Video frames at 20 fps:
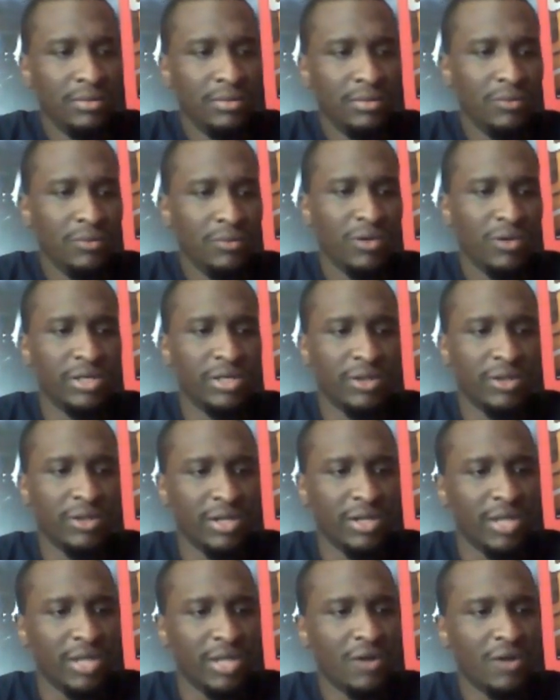want to try to
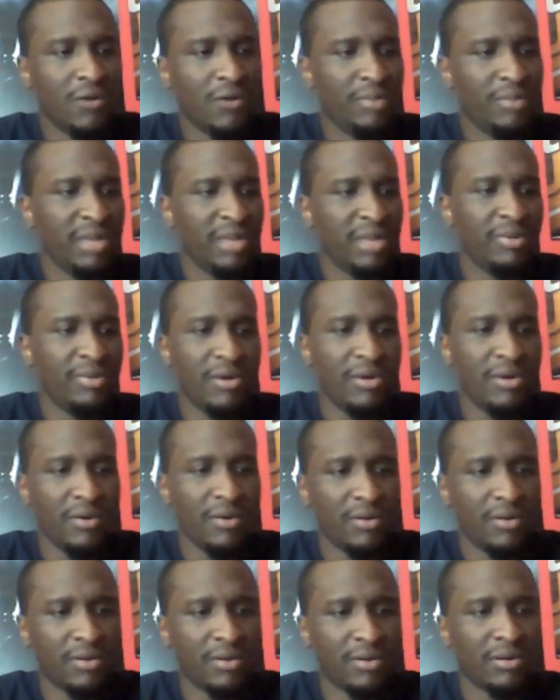dunk on
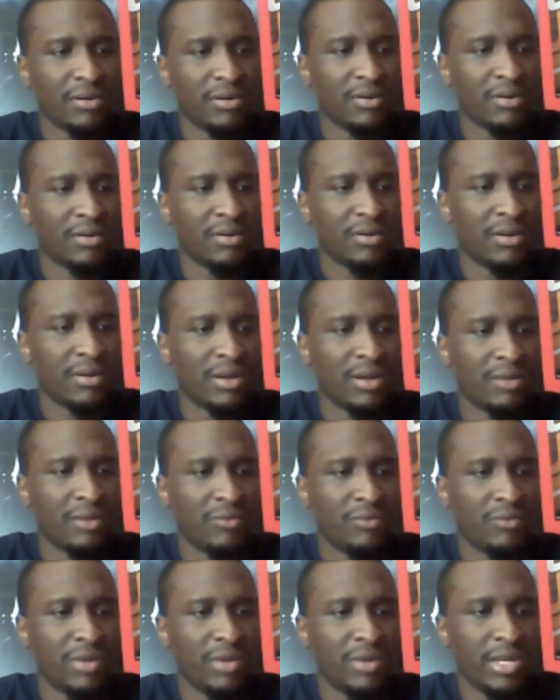people.
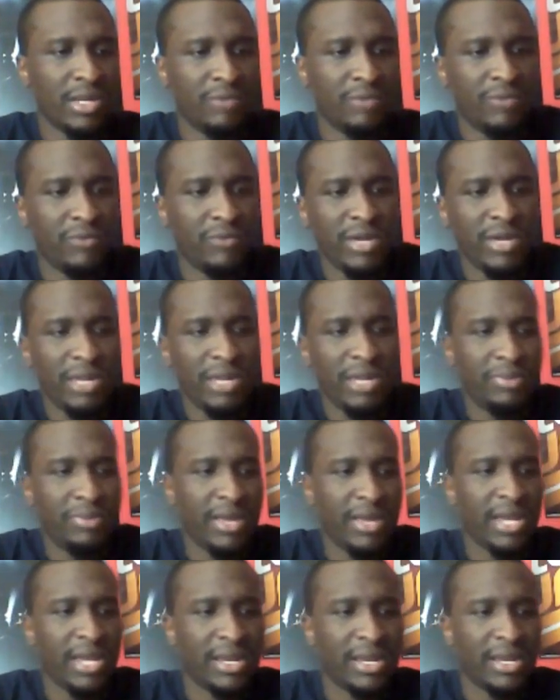Well, he
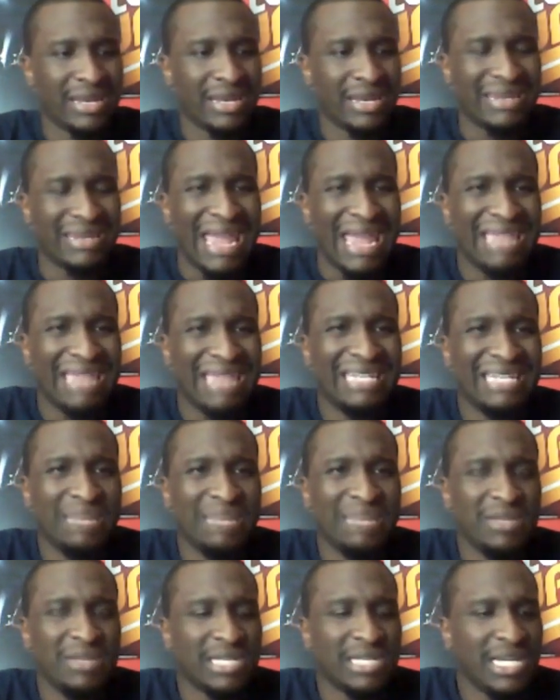played 18
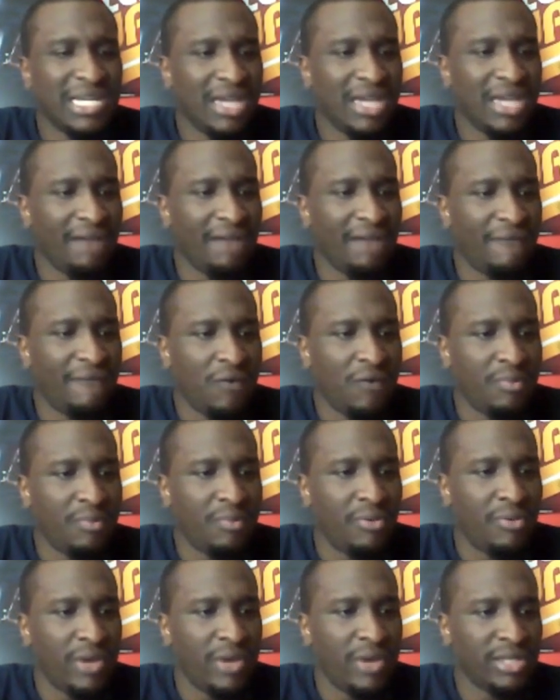minutes. He had 4
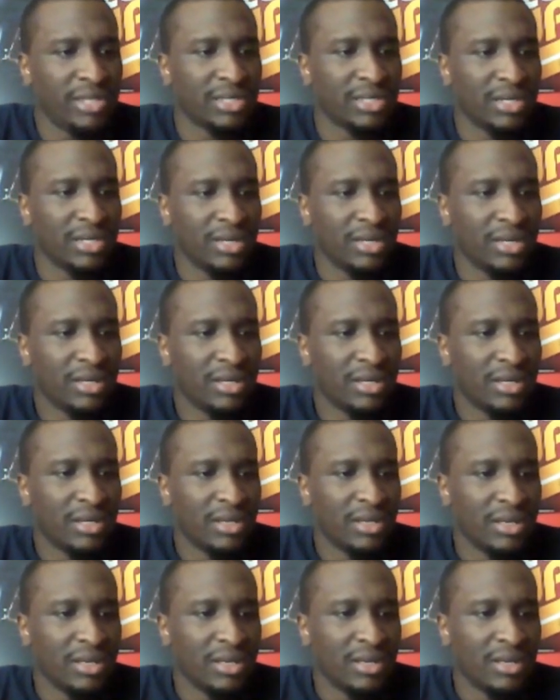points,
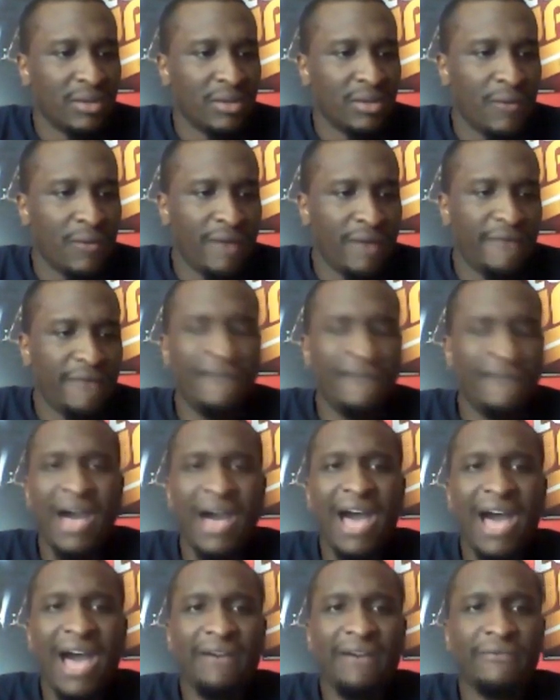1 for
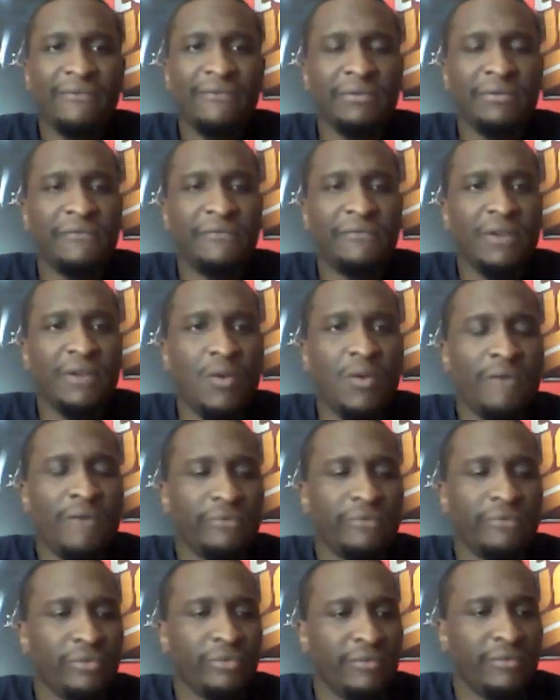5 from the field, 1
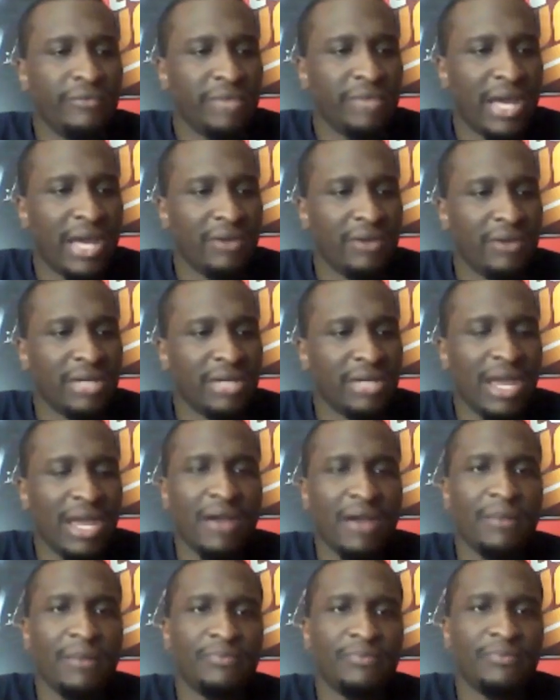for 3 from
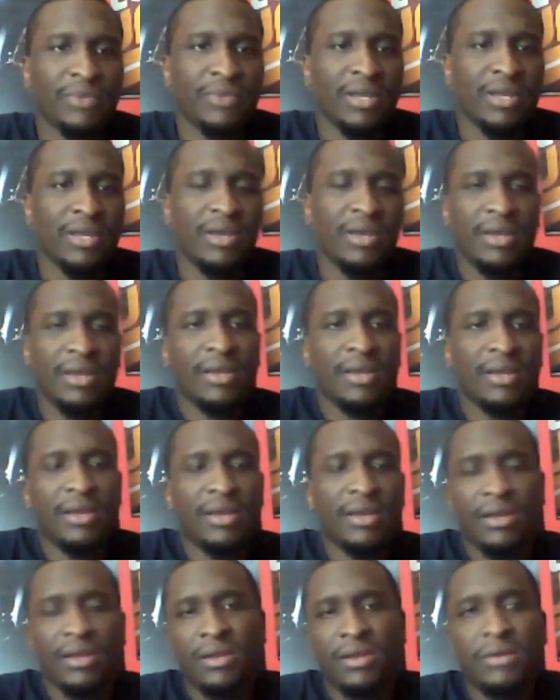downtown.
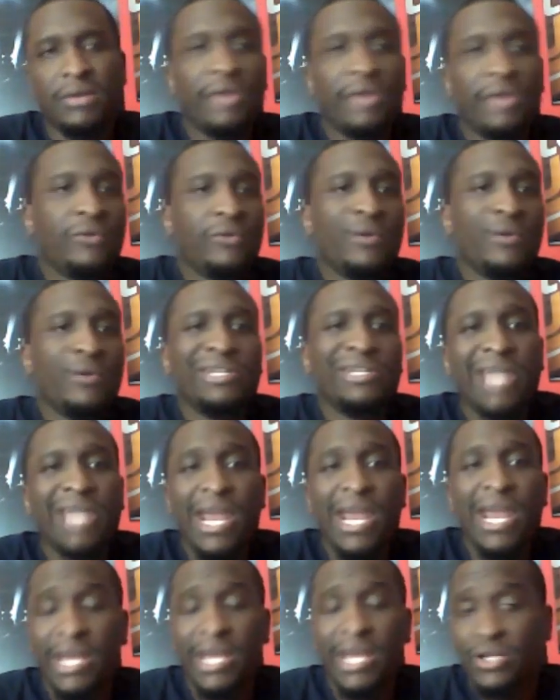Not throwing
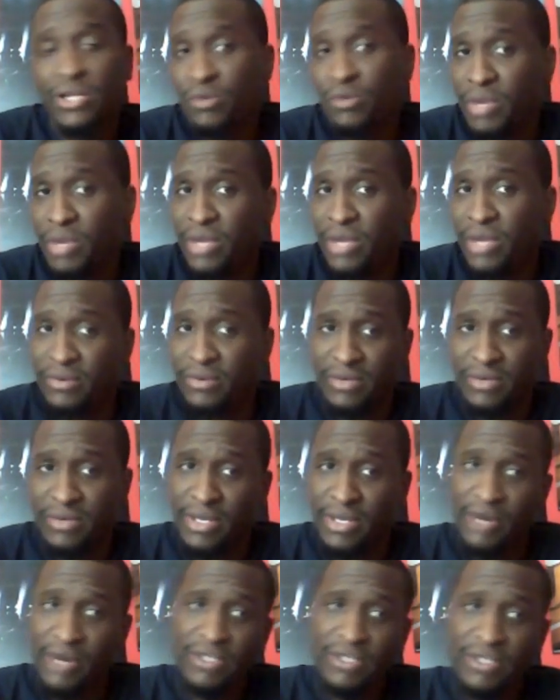shade at you, but
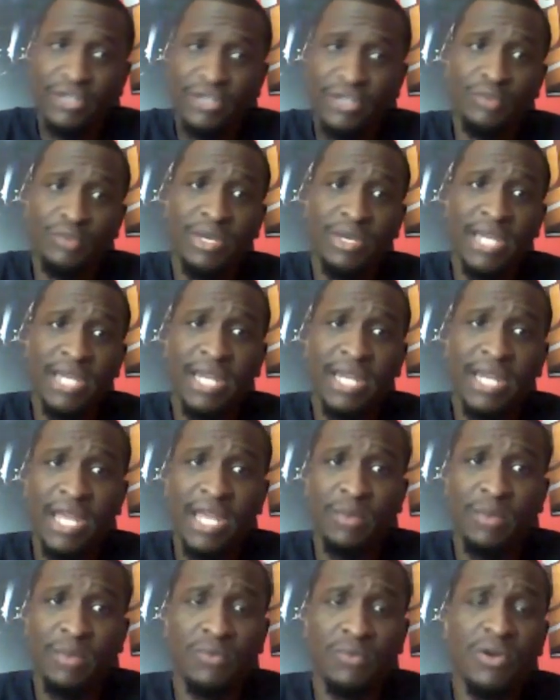ever since you've been dating
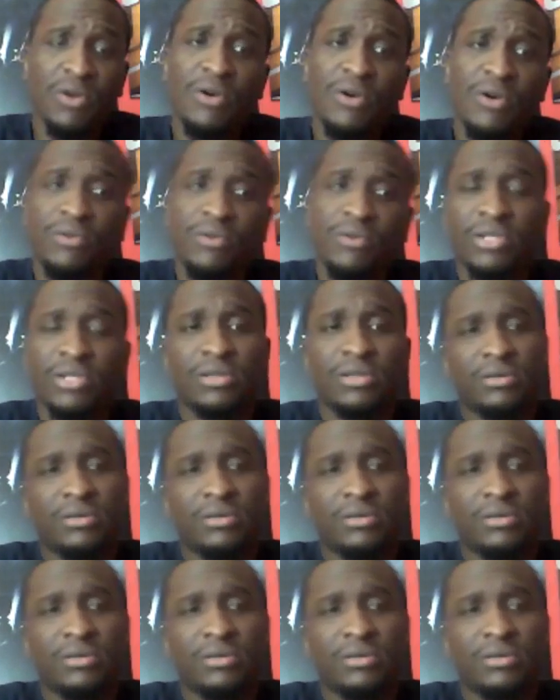Amber Rose,